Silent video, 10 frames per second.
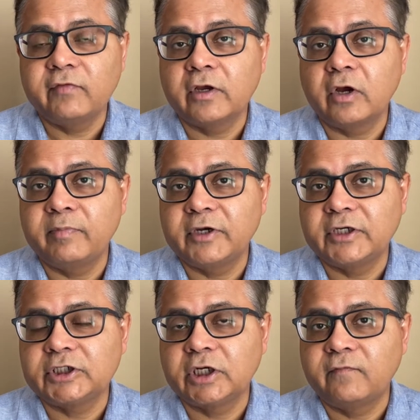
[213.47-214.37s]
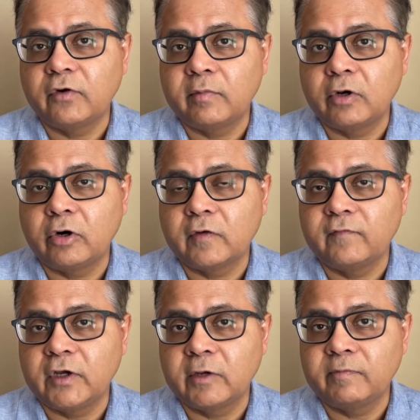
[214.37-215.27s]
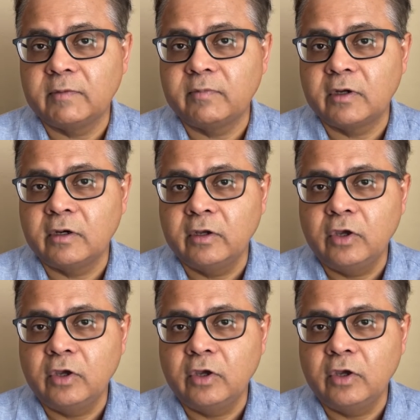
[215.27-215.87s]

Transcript: the competition from a lot of young people